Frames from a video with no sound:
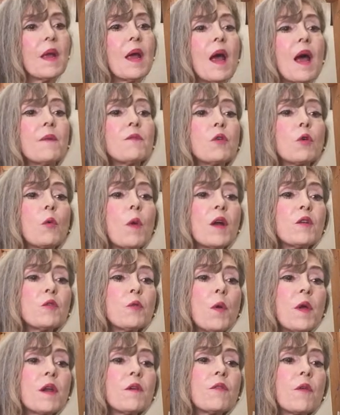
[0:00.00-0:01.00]
After
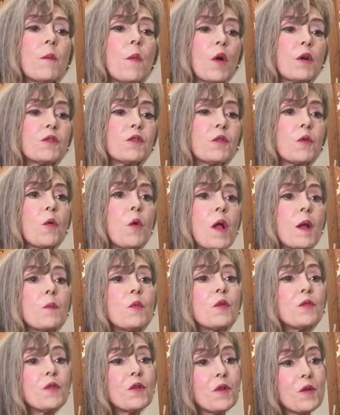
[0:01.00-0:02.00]
graduating from art school, I
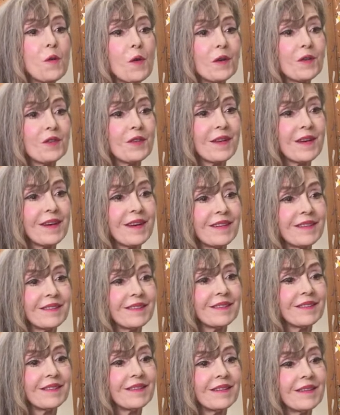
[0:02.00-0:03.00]
moved to New York City.
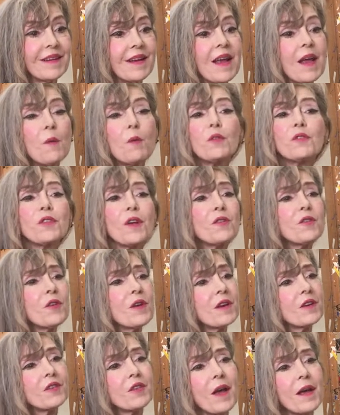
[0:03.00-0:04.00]
It was such an
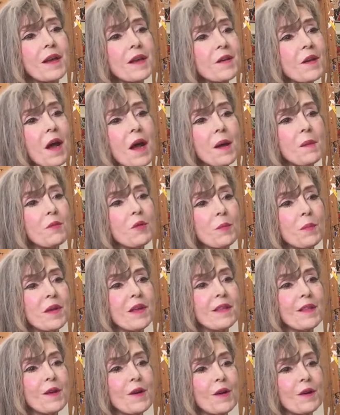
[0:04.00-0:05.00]
exciting time to be
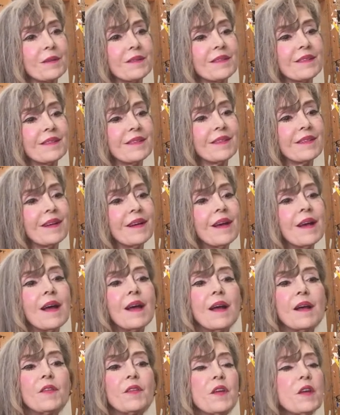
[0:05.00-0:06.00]
there.
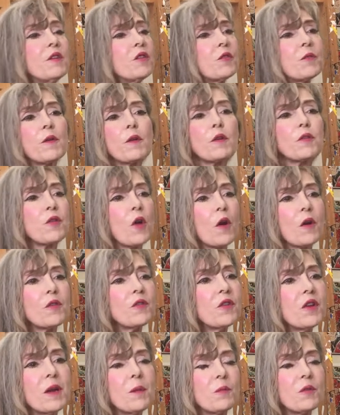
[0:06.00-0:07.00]
The East Village art
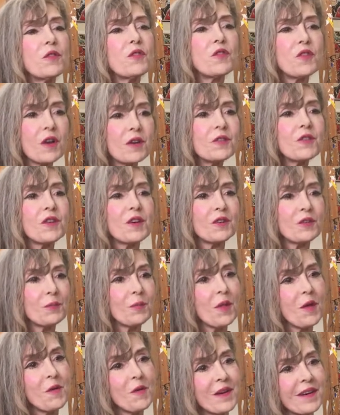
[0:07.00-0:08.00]
scene was just
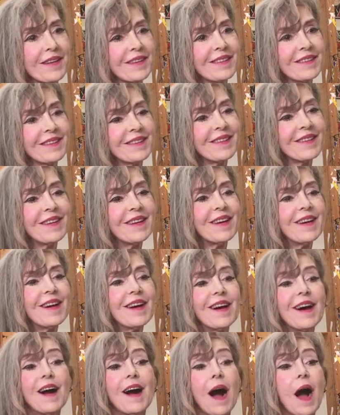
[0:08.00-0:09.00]
exploding.
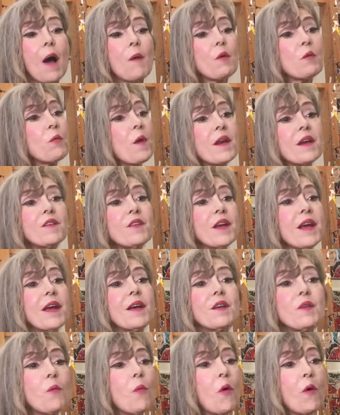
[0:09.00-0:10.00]
I would run into
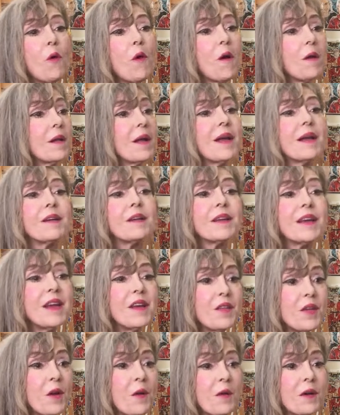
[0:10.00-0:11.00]
Andy Warhol and
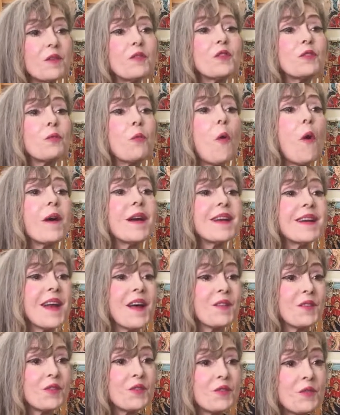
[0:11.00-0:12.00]
Keith Haring just walking
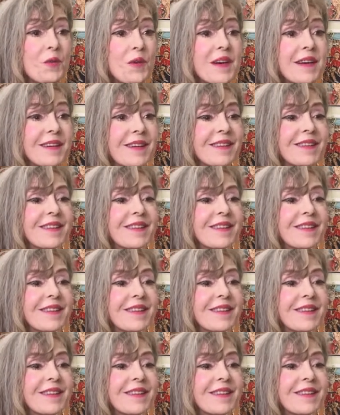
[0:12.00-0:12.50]
down the street.